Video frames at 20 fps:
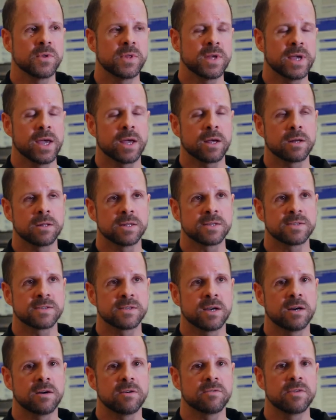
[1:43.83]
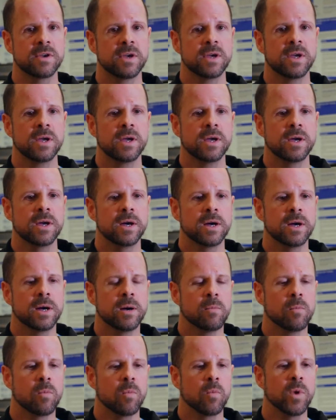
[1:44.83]
the ankle itself.
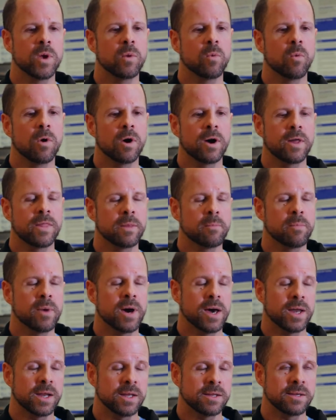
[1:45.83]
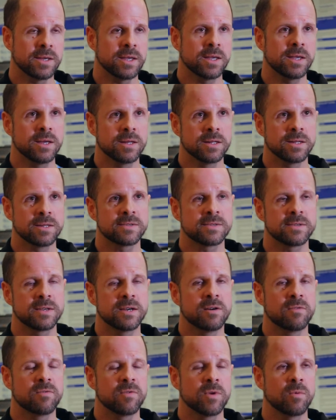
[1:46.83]
We want the body to heal
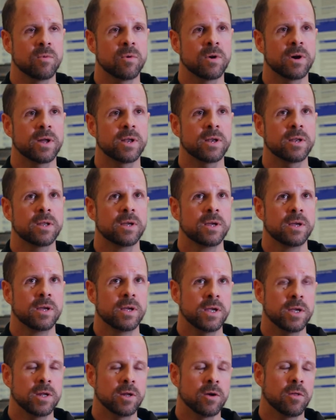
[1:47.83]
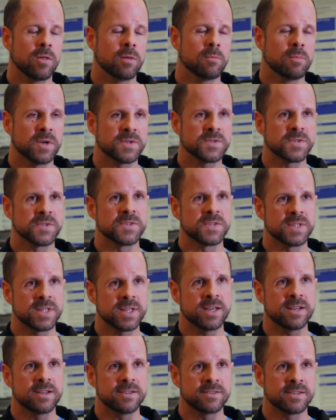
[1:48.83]
itself. We want the muscles and
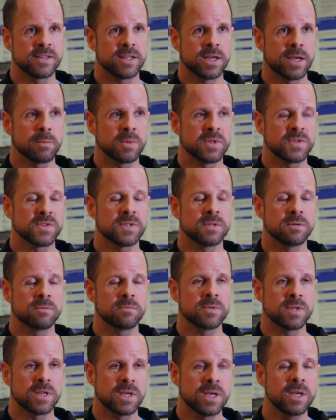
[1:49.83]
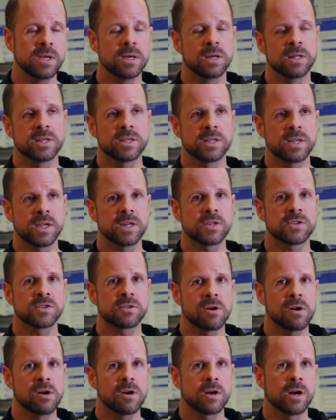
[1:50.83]
tendons and ligaments to heal and to get
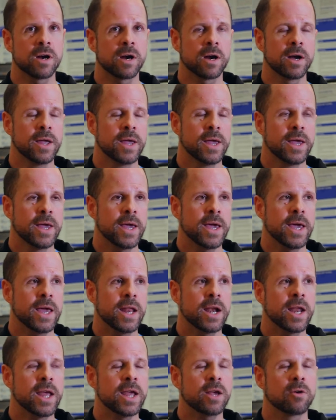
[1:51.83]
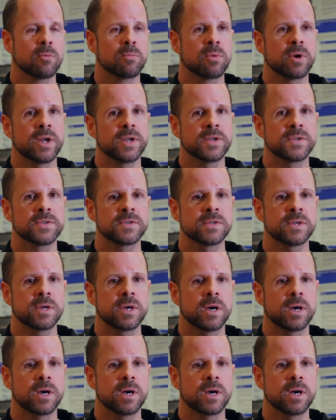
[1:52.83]
stronger, and an ankle brace